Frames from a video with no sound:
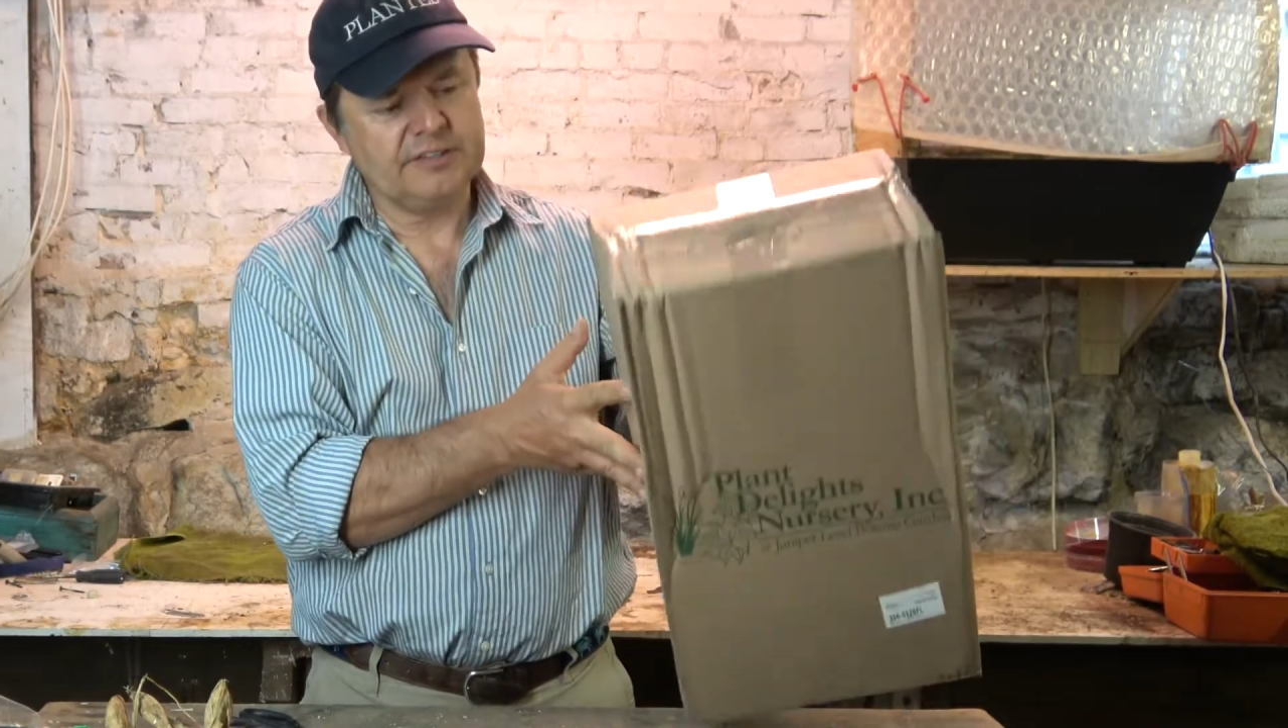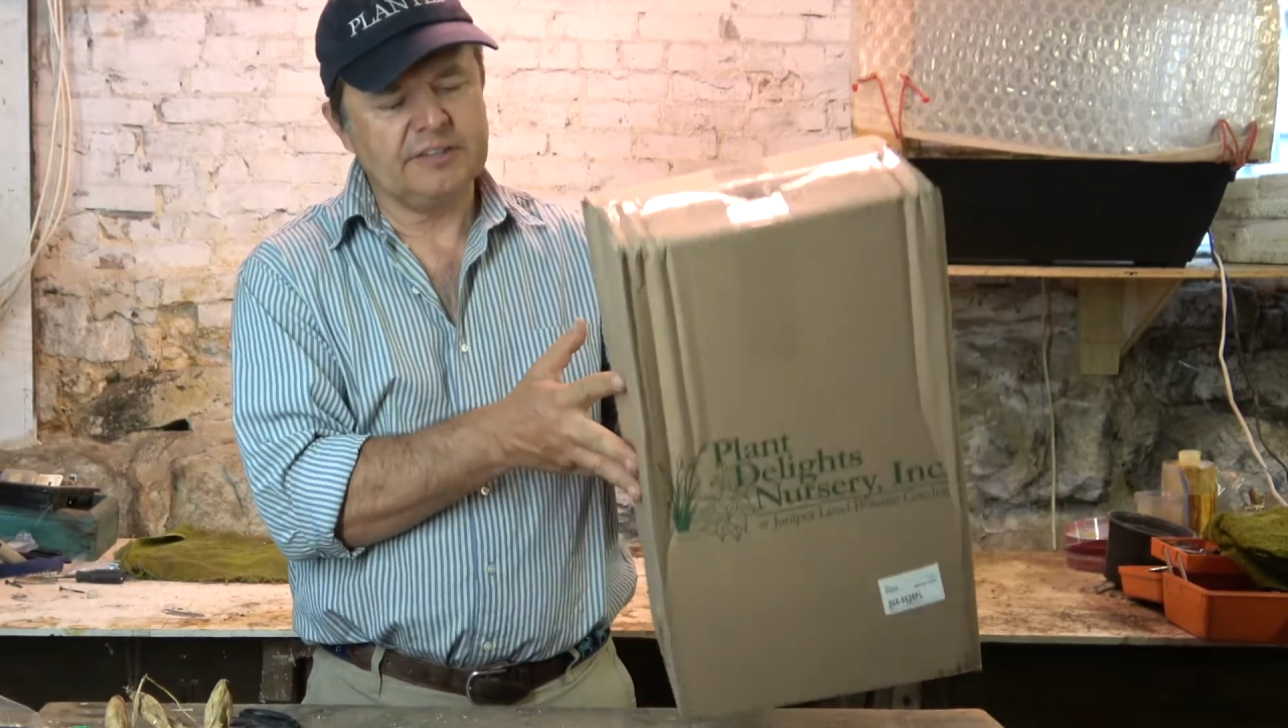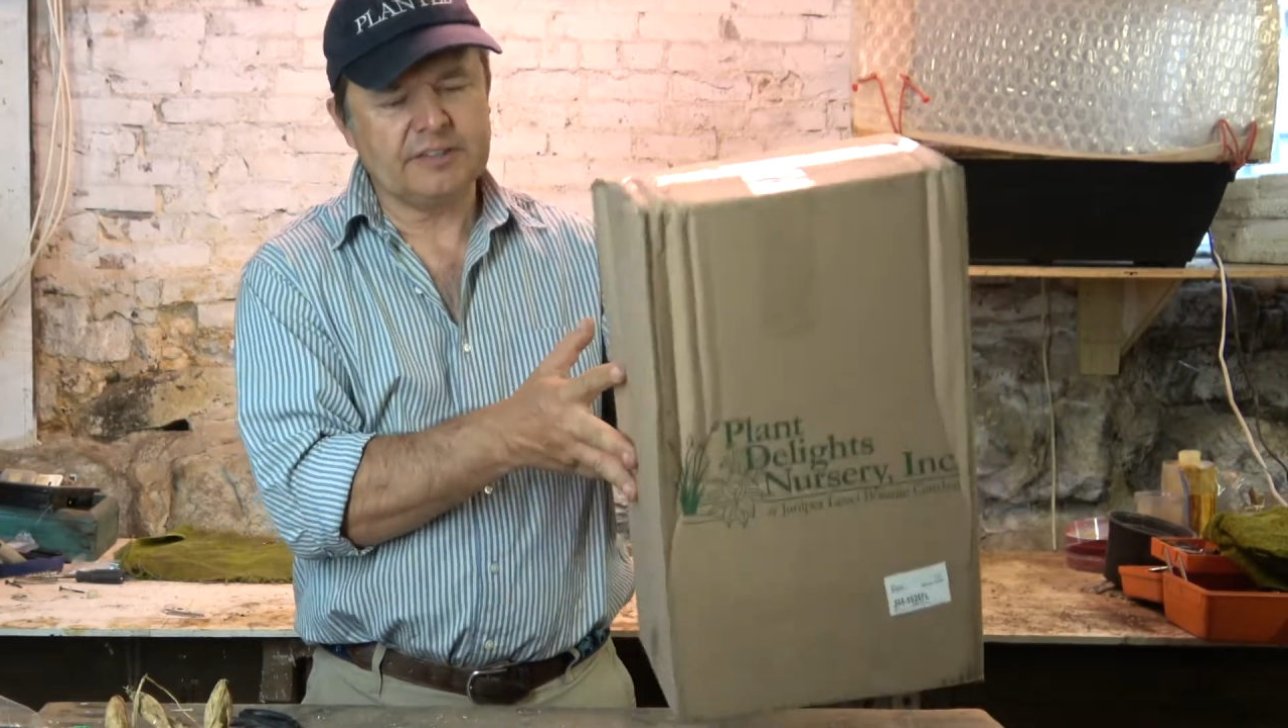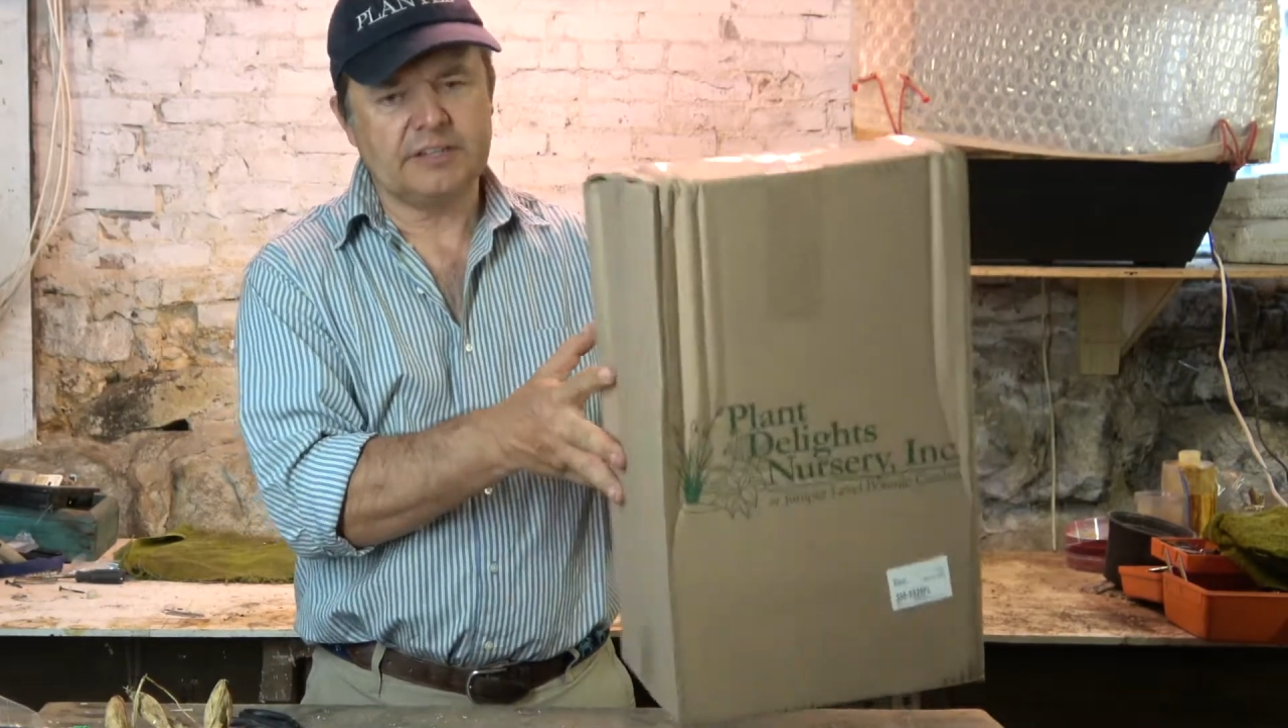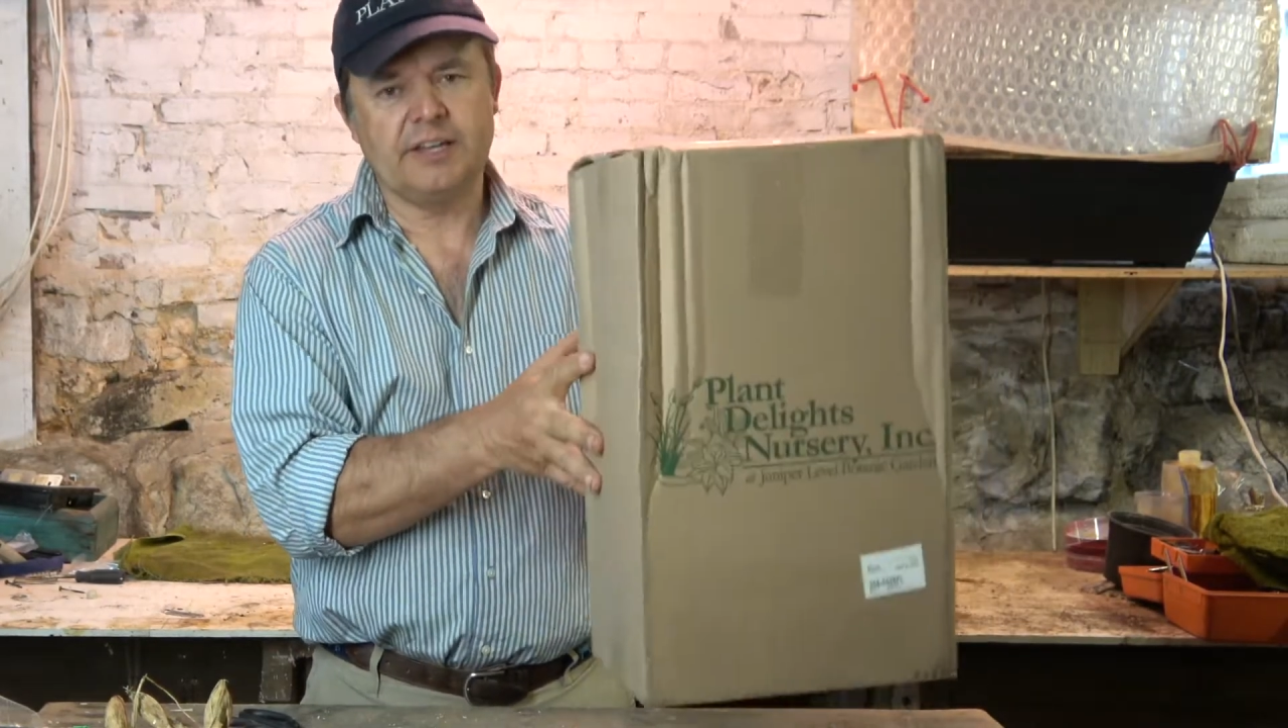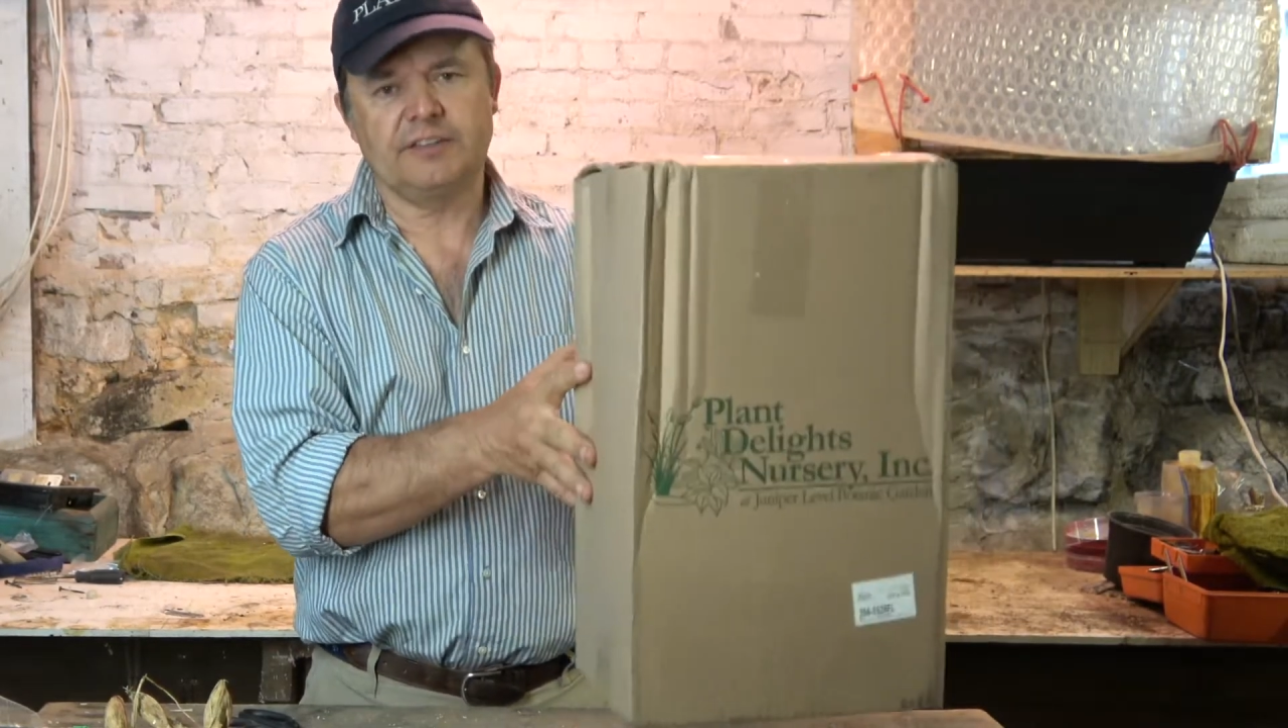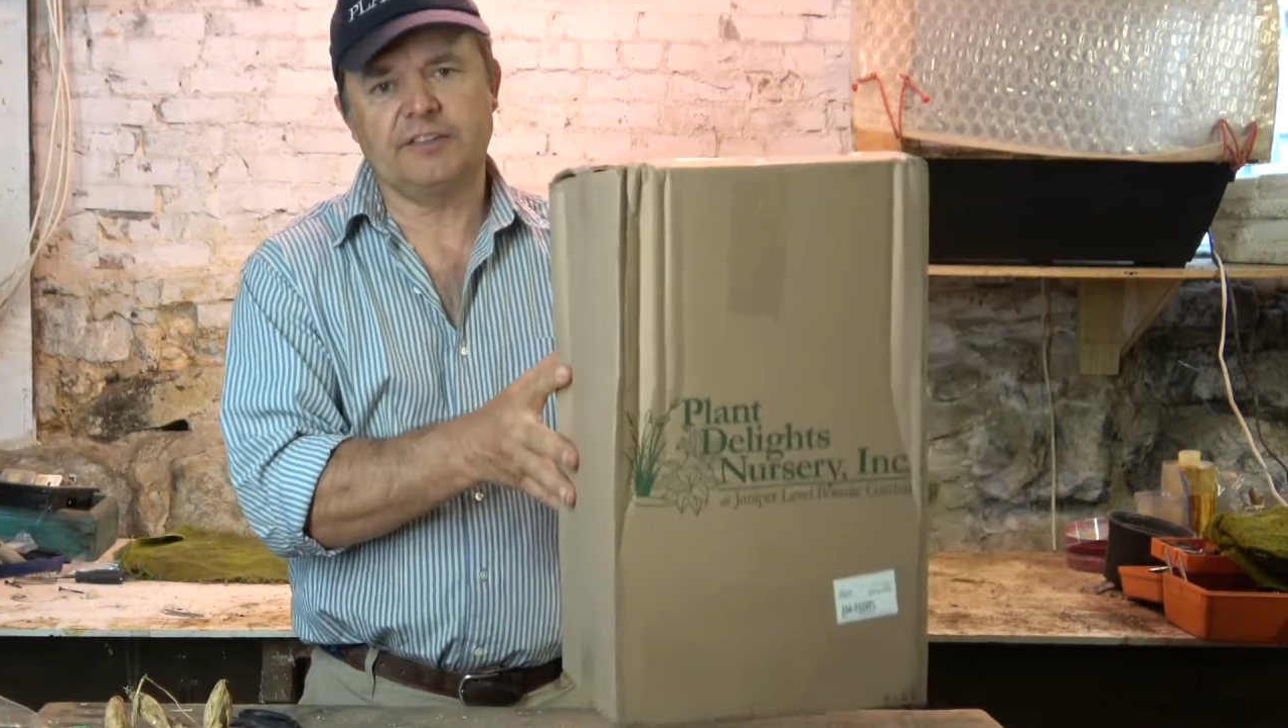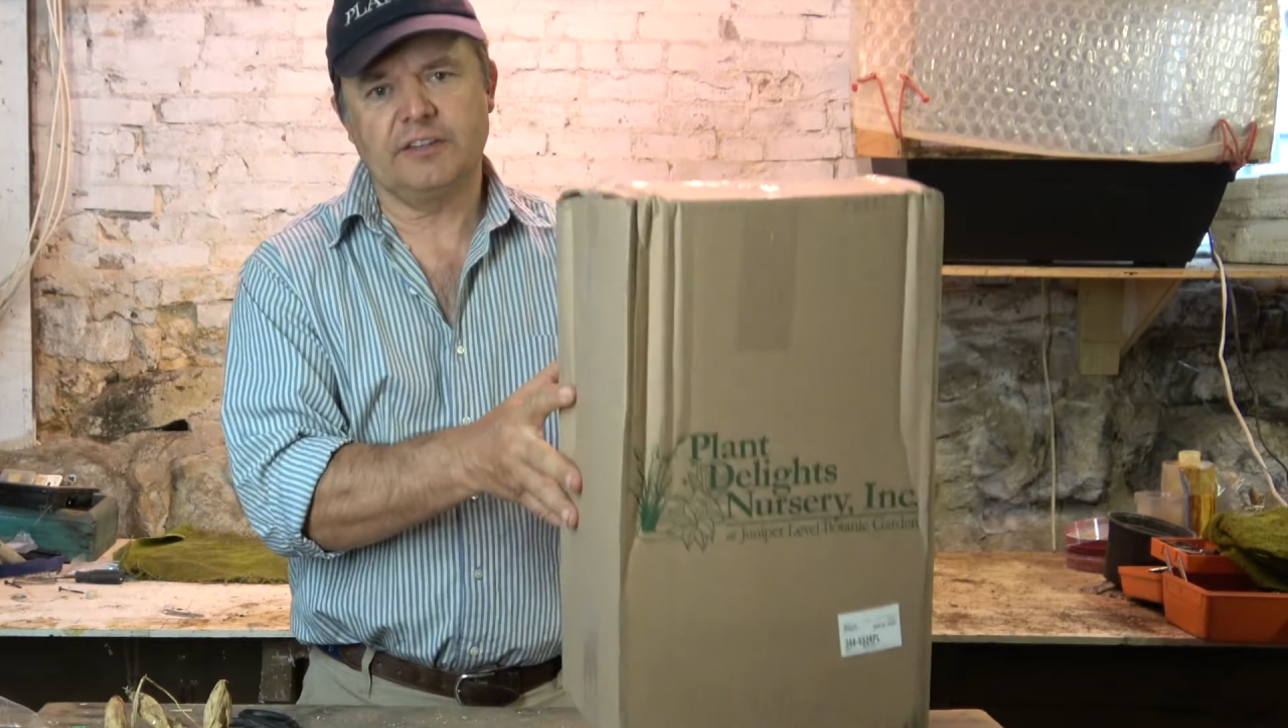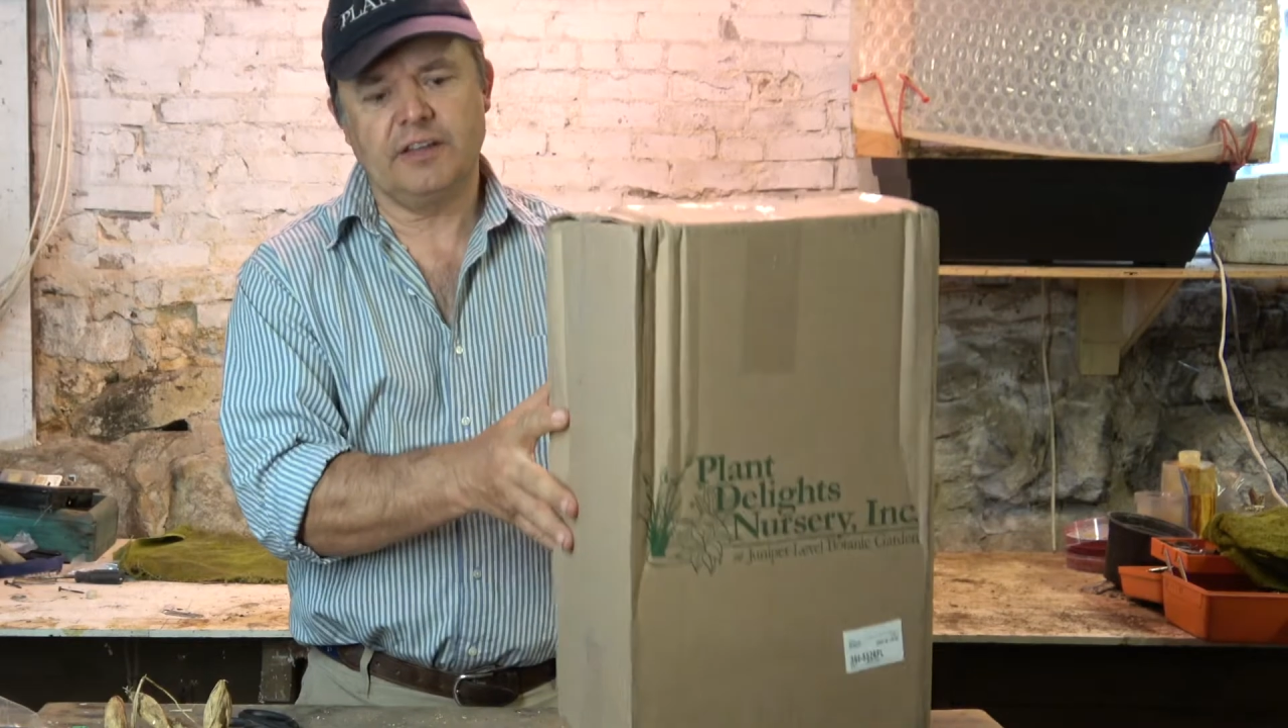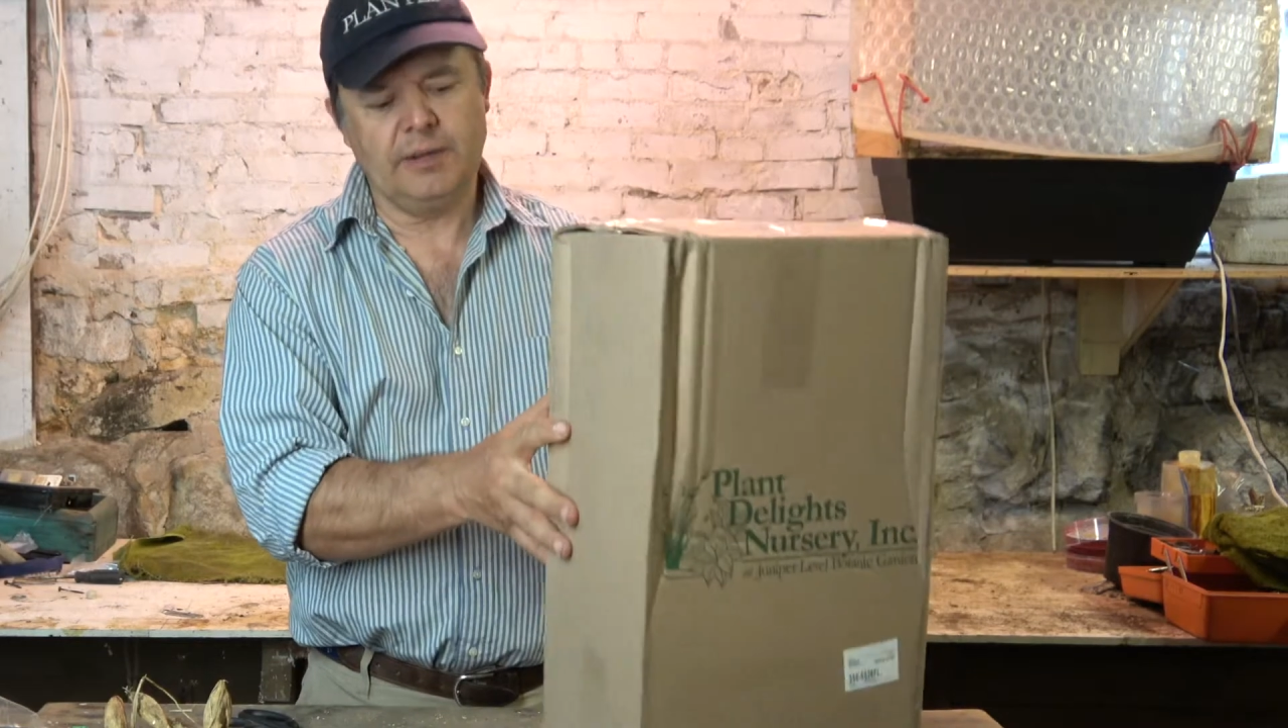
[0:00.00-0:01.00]
This is a nice
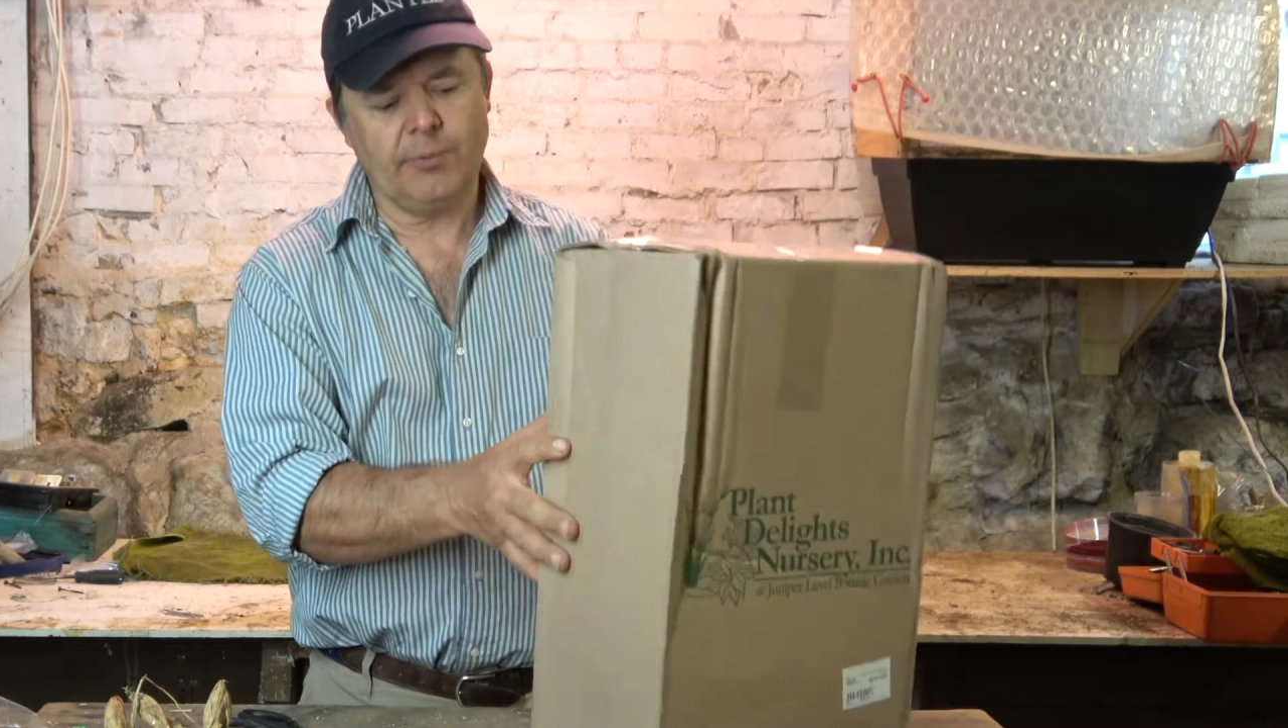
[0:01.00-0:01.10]
sturdy